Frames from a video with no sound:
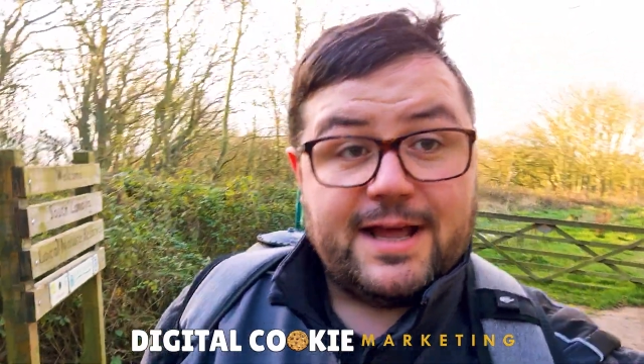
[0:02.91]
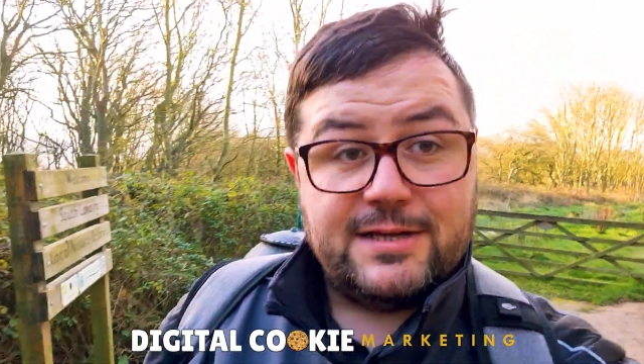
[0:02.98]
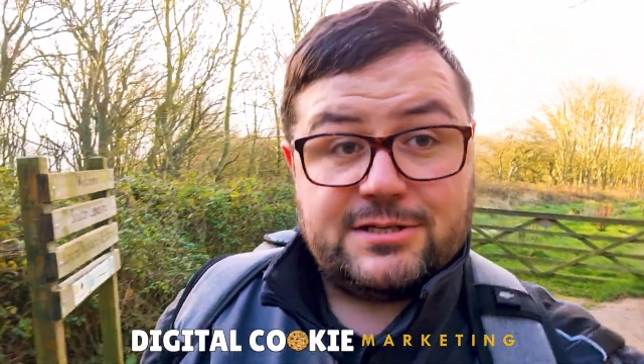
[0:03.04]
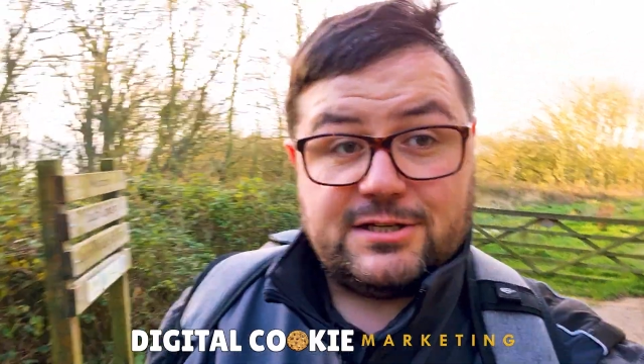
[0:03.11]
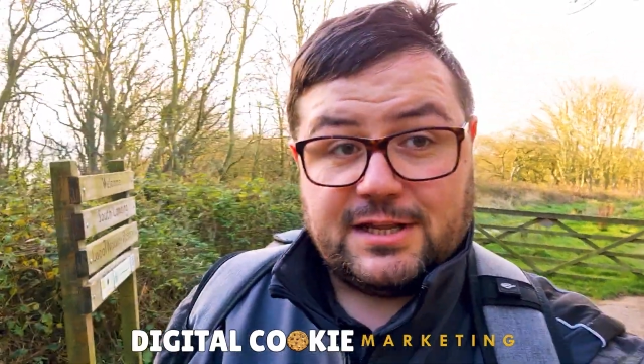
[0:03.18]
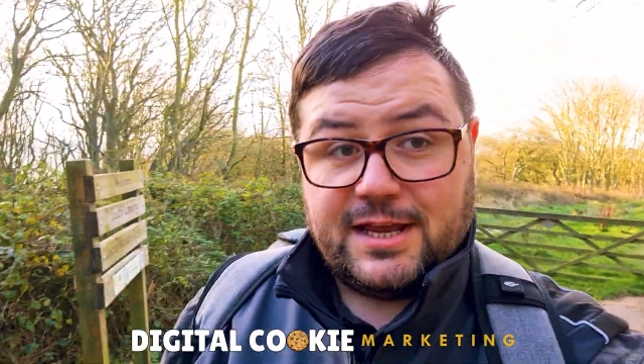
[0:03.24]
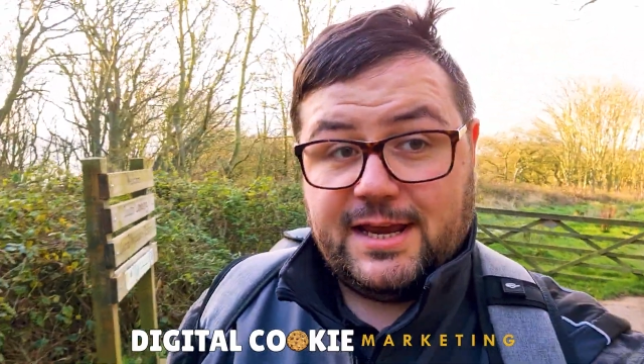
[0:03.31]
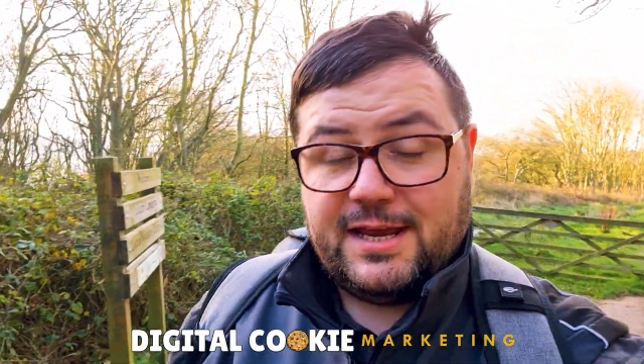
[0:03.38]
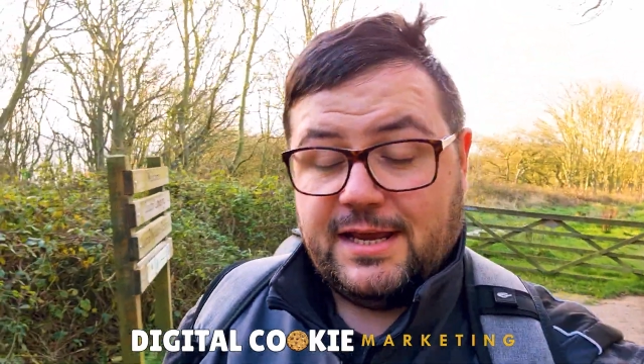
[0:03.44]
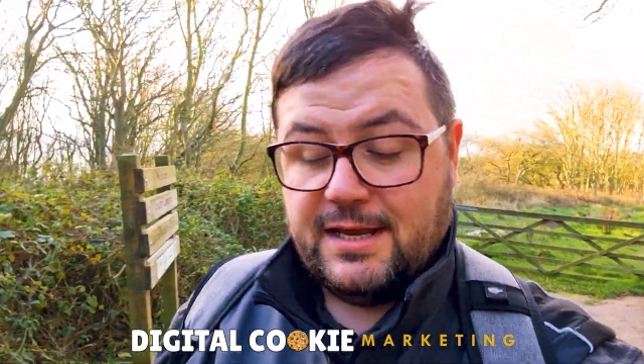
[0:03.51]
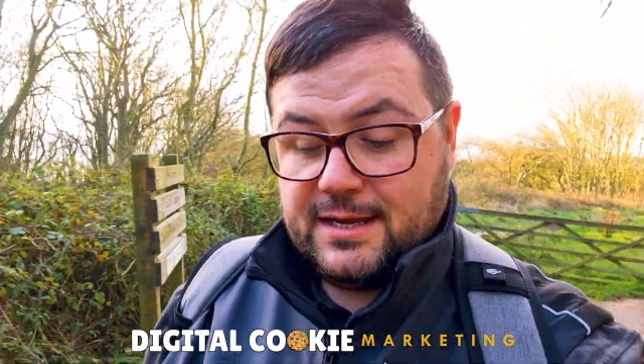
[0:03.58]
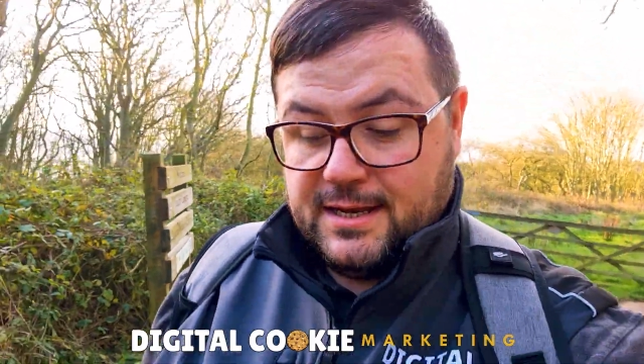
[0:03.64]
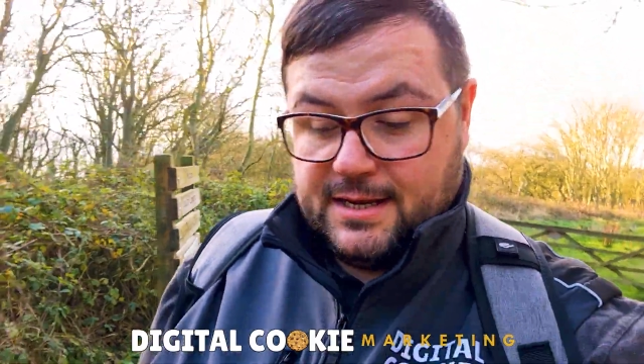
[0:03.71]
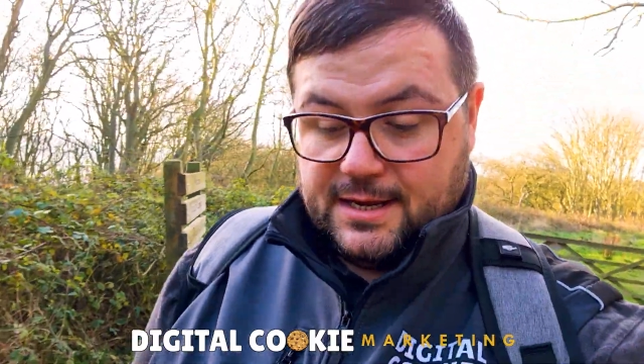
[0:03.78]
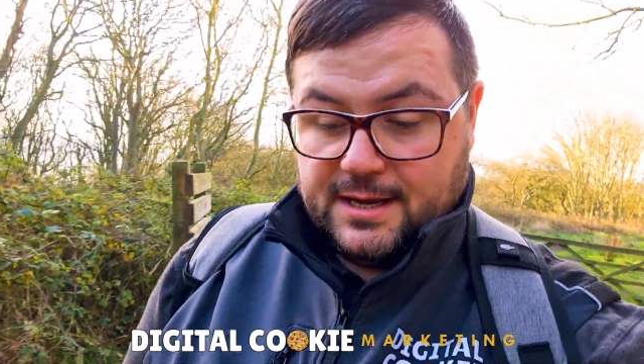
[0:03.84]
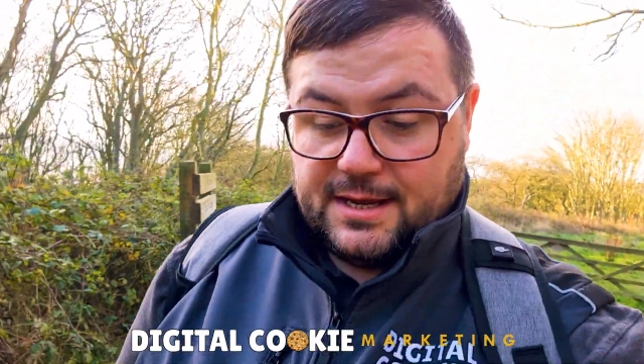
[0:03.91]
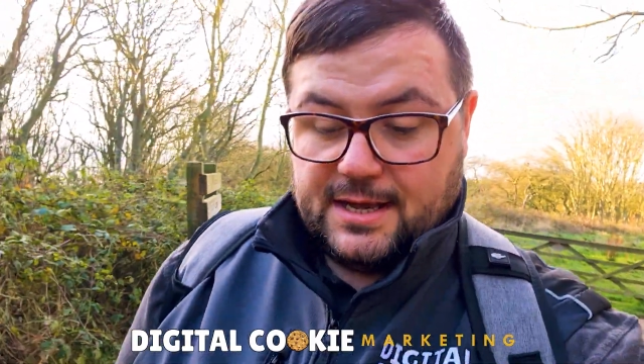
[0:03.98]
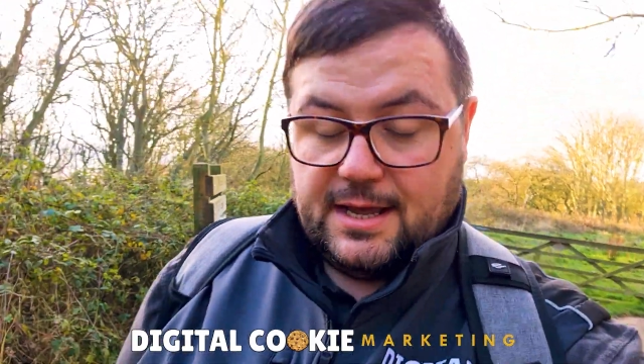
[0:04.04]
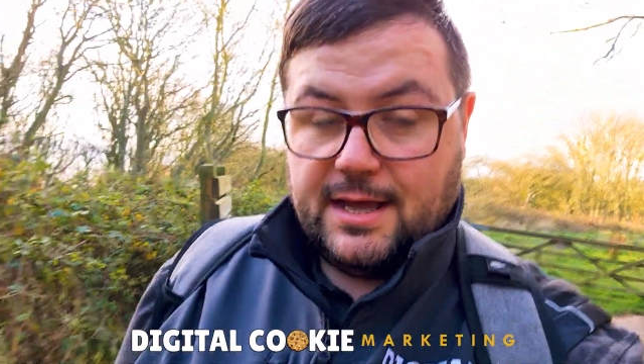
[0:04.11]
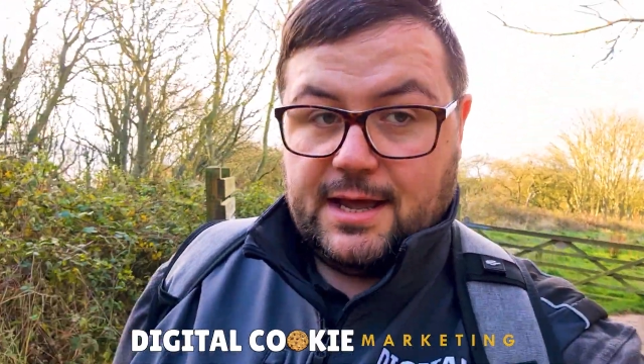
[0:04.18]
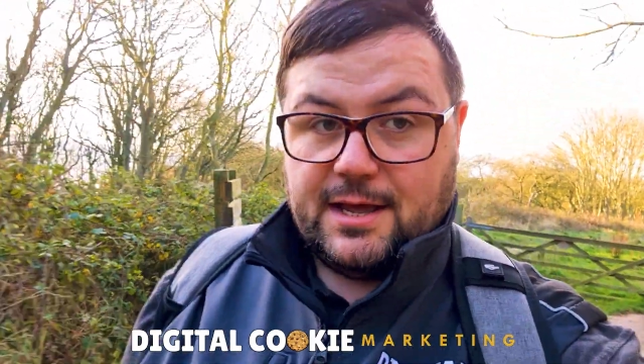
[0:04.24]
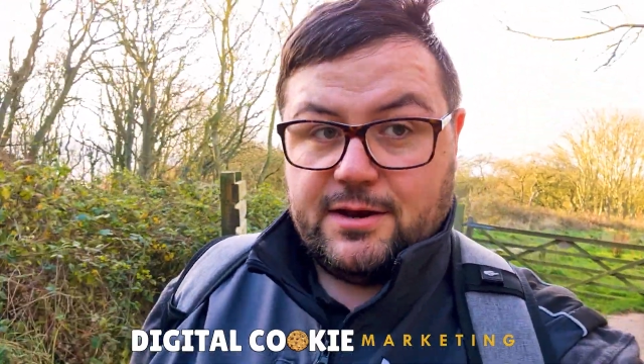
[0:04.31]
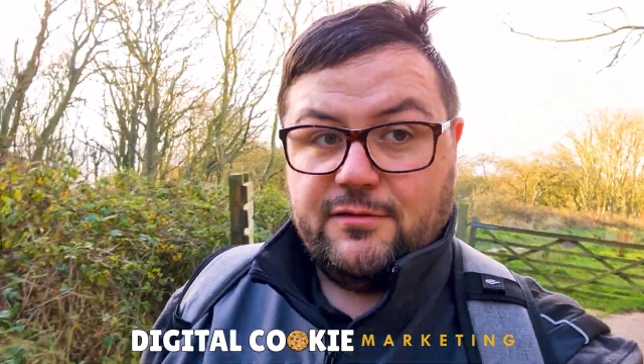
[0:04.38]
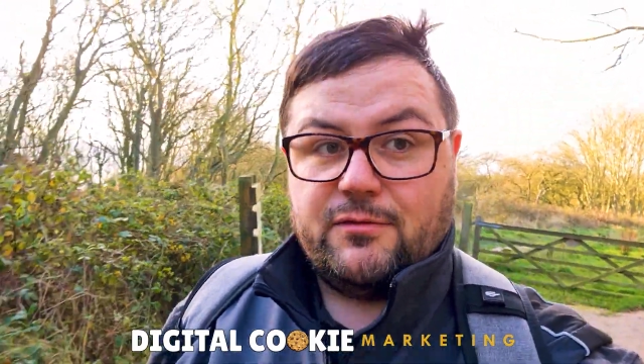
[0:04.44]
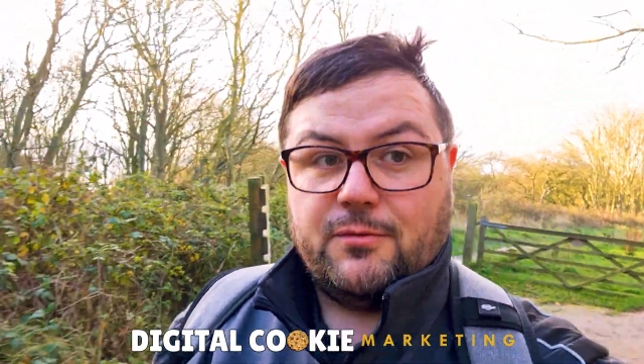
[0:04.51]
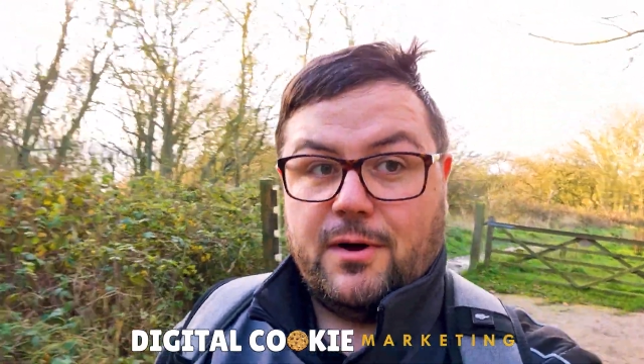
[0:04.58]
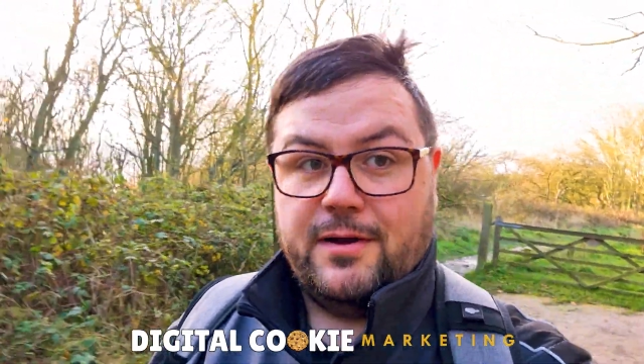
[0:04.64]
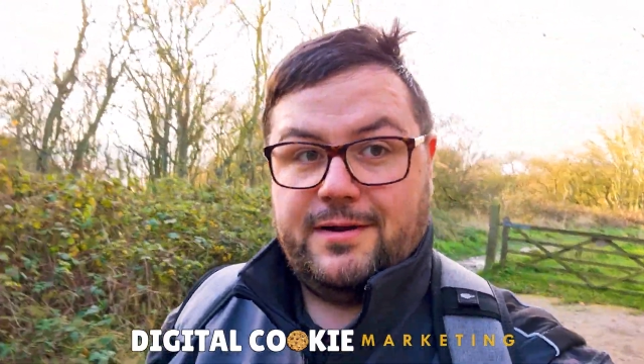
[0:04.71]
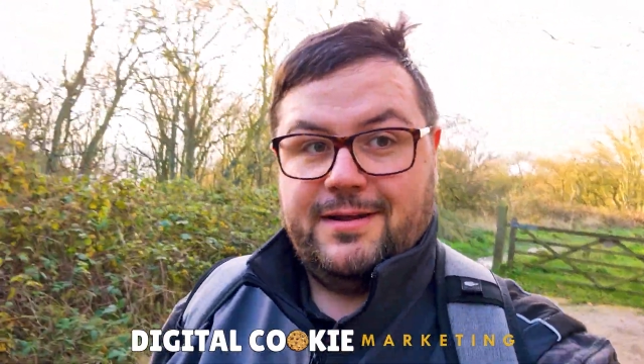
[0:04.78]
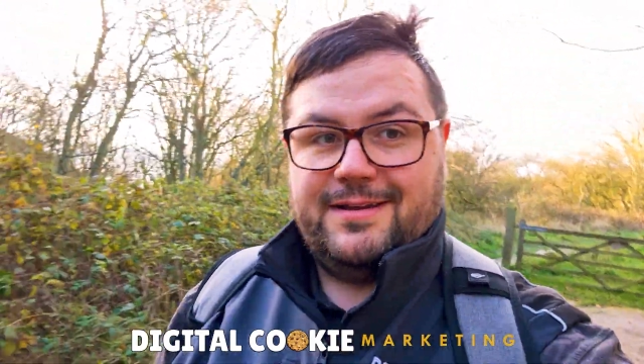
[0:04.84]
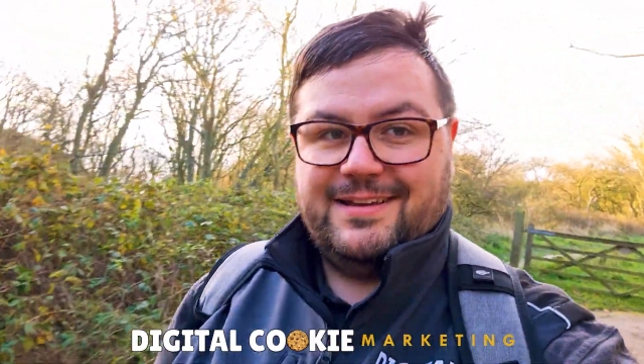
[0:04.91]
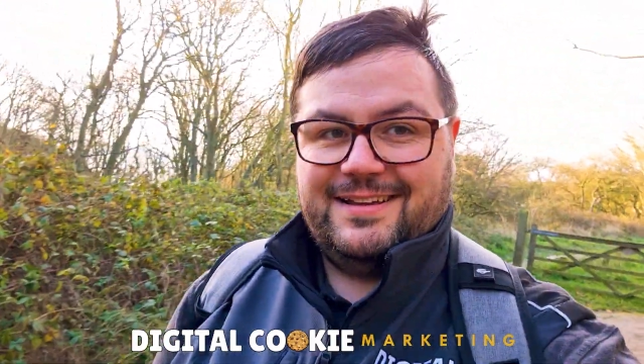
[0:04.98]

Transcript: actually uh, another one